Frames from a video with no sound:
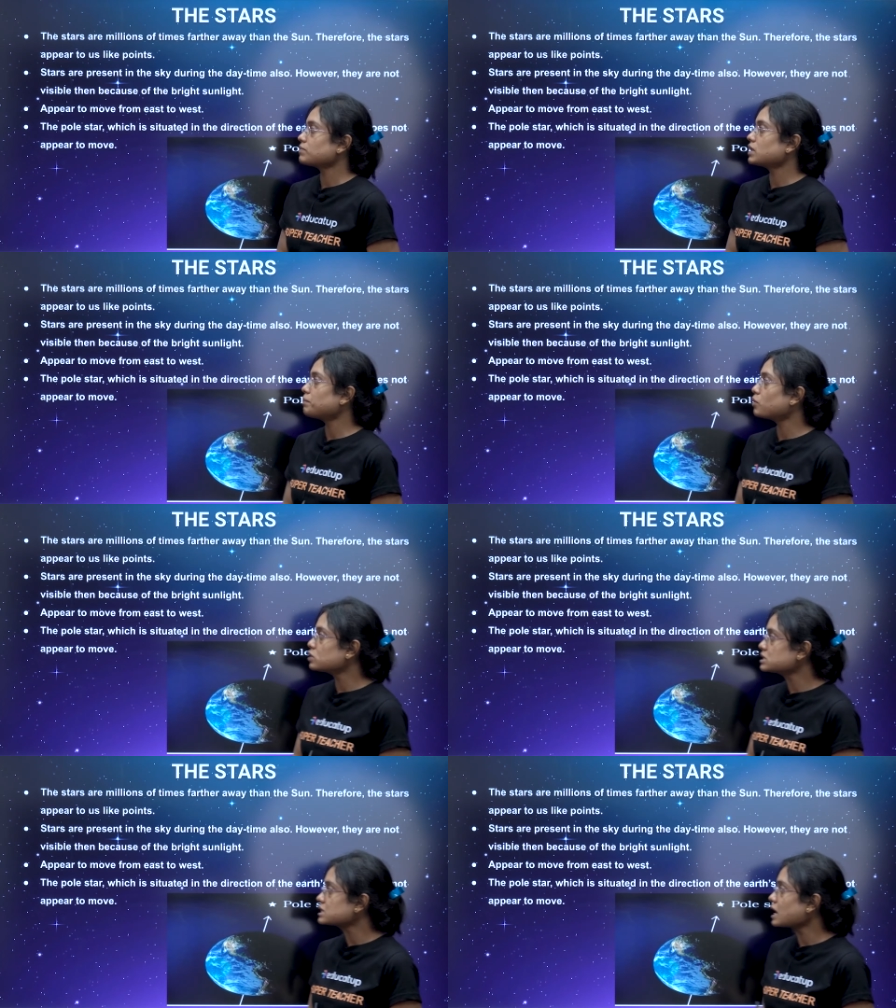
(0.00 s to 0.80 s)
The
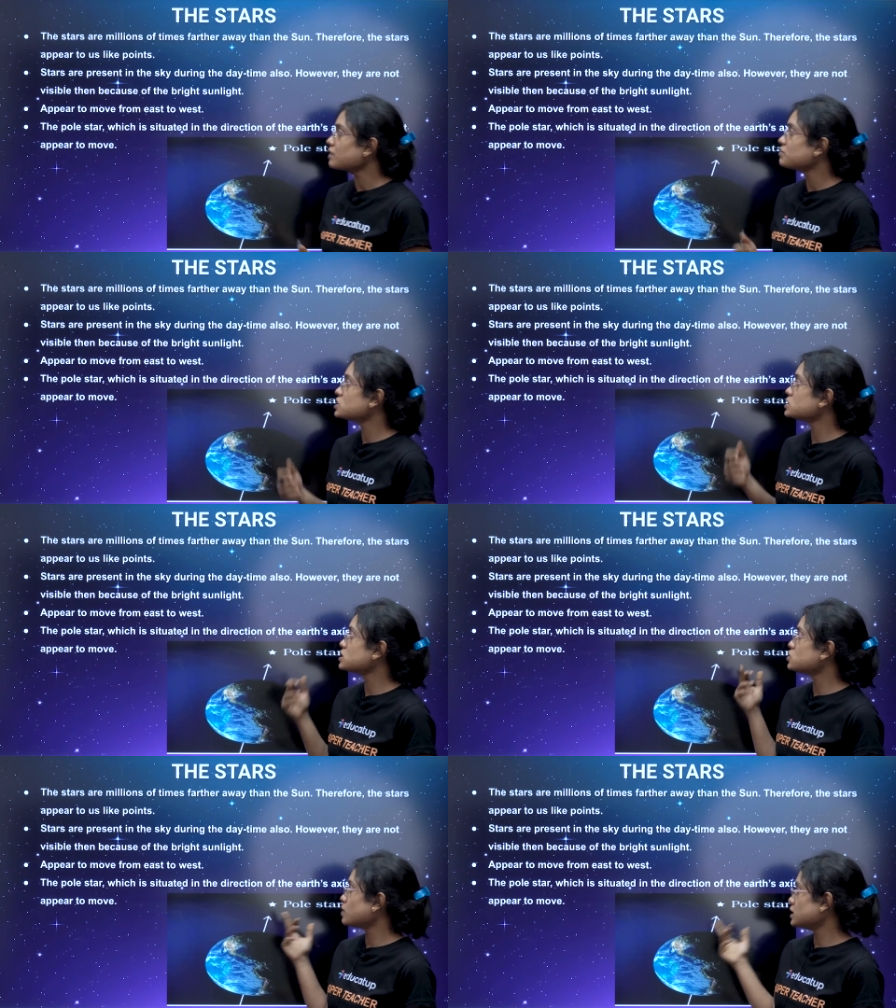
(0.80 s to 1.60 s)
pole star, which is
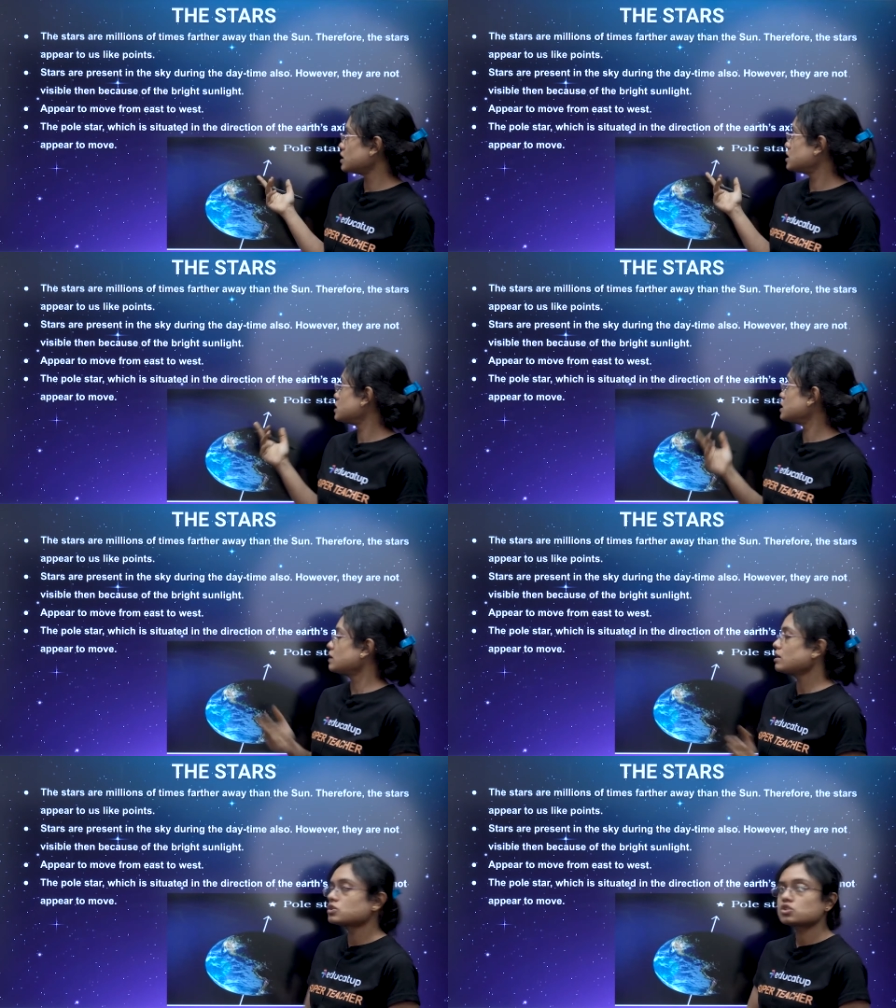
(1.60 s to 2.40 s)
situated in the
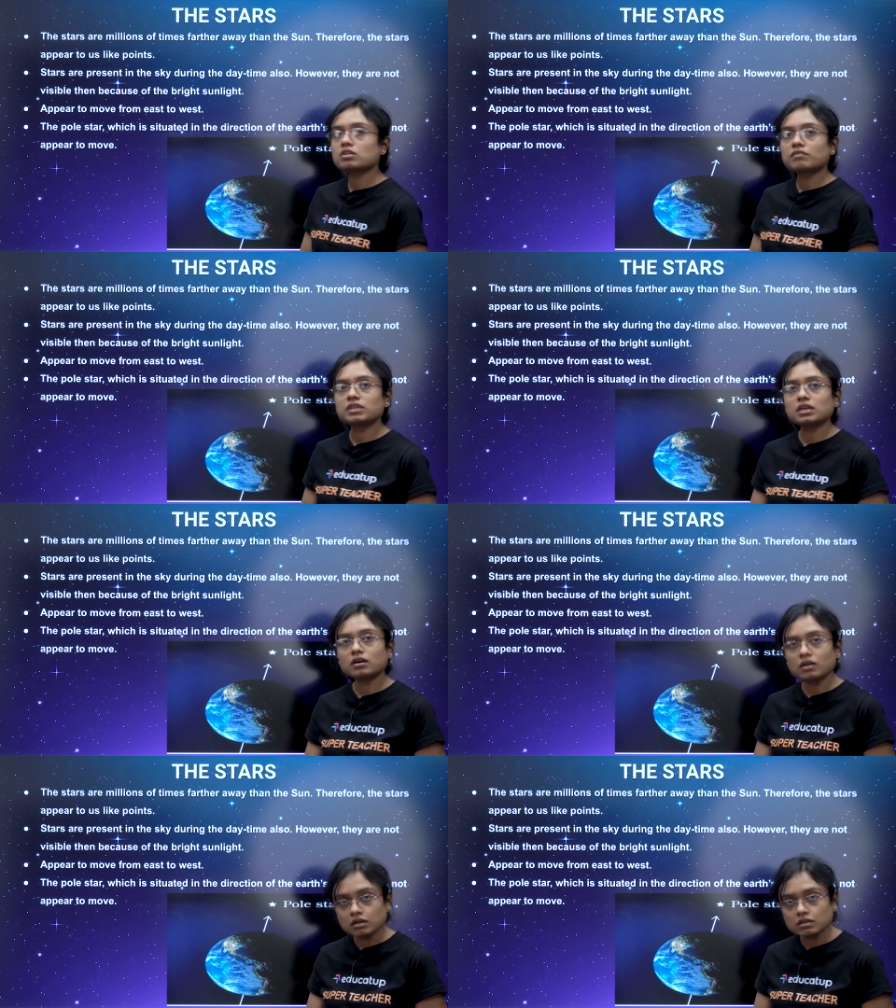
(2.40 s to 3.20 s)
direction of the
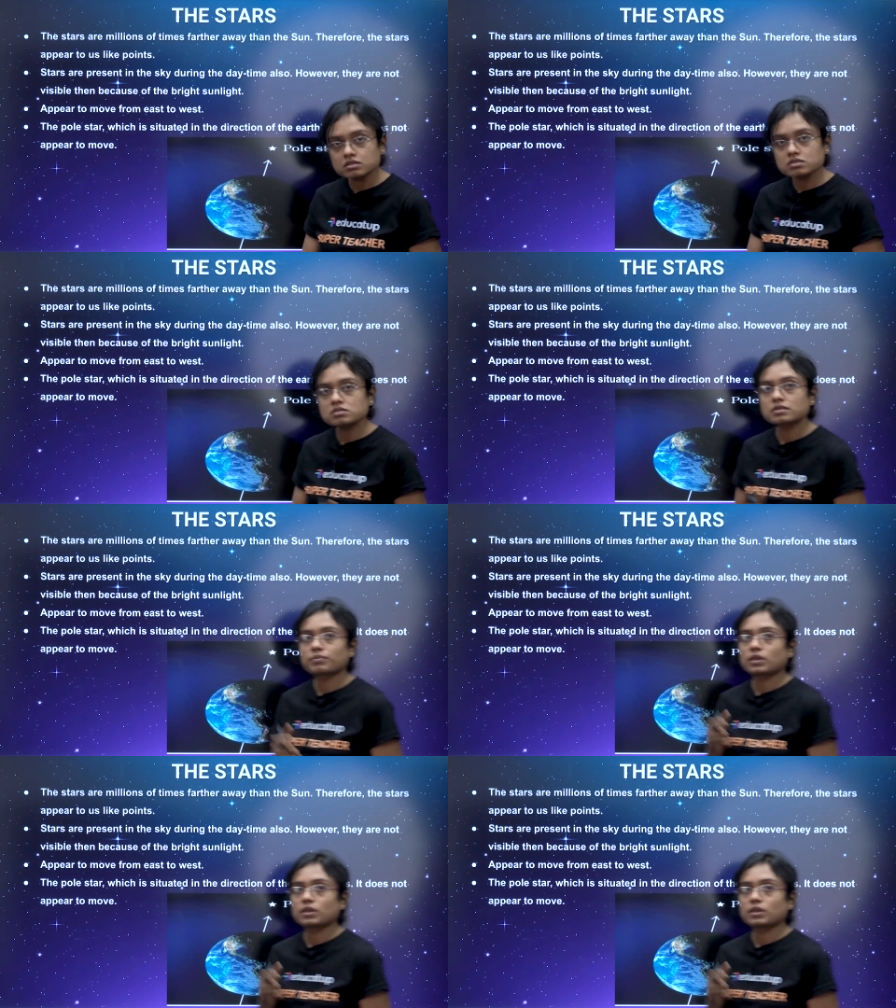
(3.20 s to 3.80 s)
Earth's